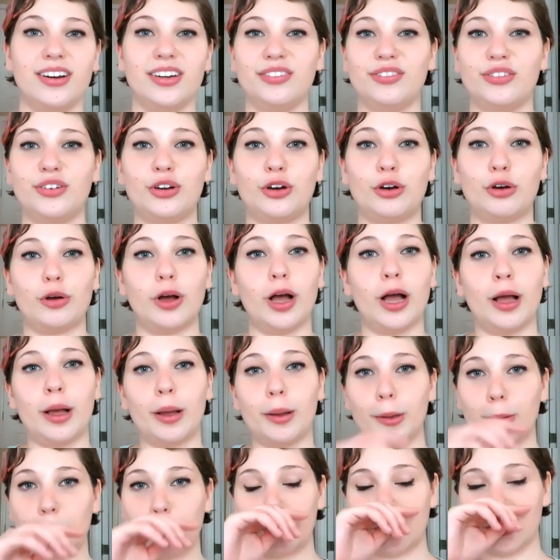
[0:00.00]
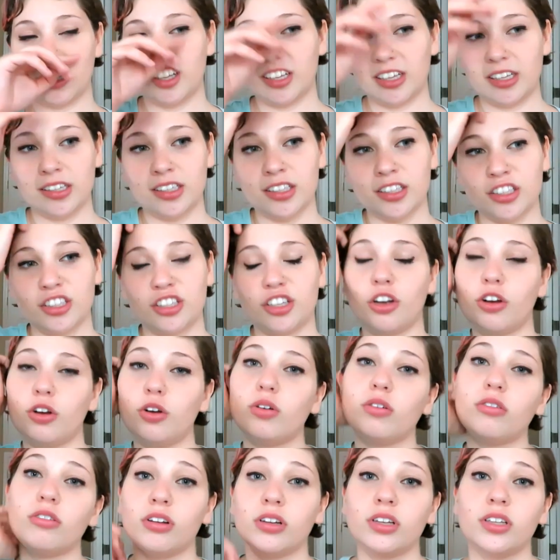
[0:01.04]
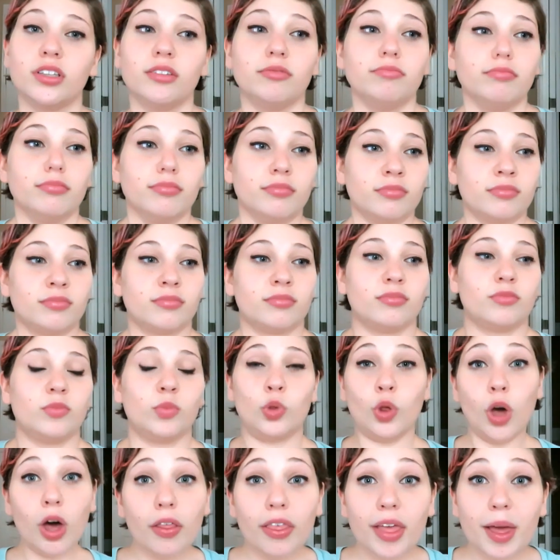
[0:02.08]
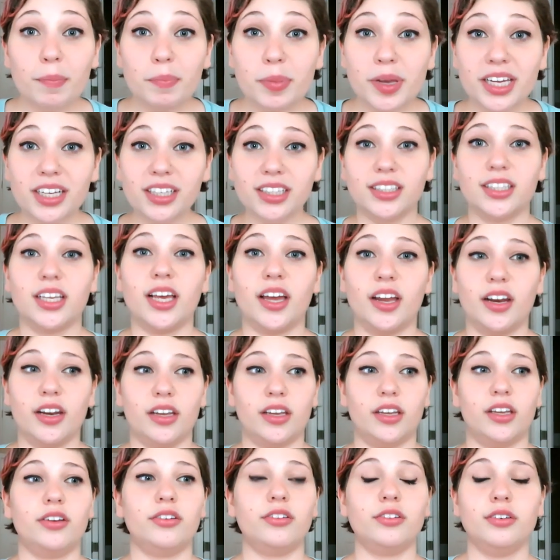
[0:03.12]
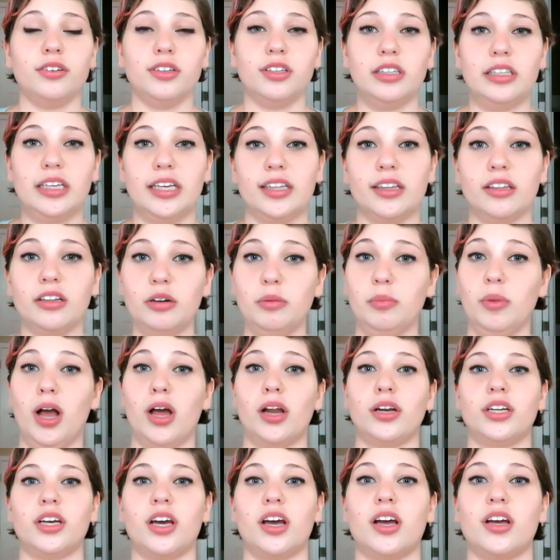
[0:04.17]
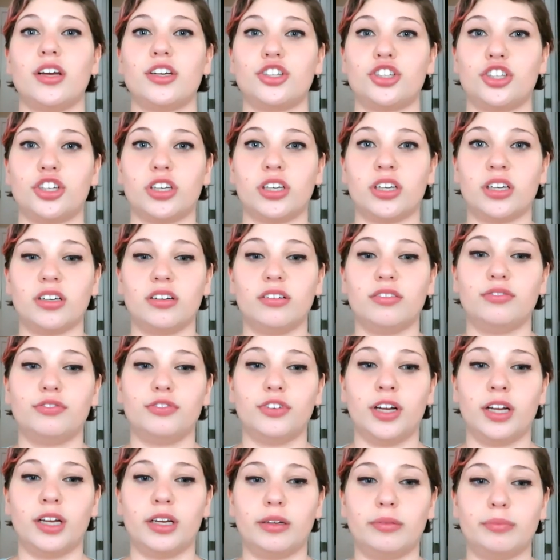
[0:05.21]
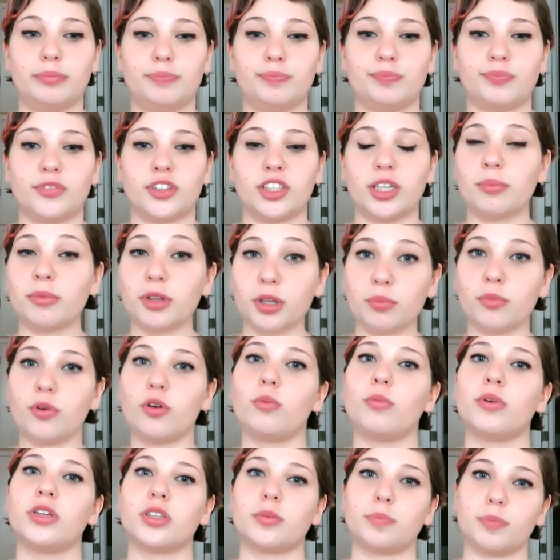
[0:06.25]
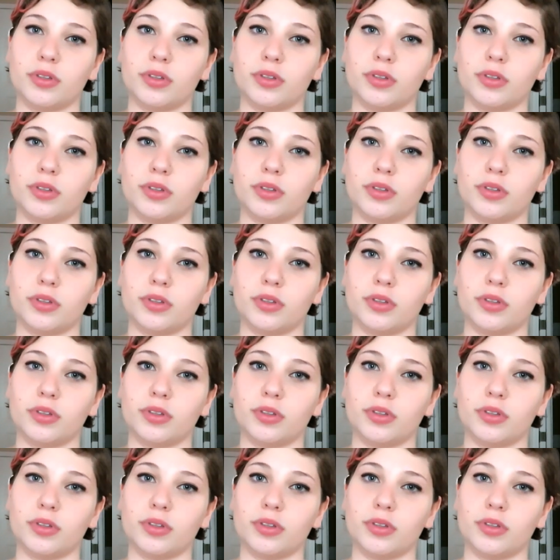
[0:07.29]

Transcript: I don't even know. Um, so with all that being said, here is a little montage of um, some of the moments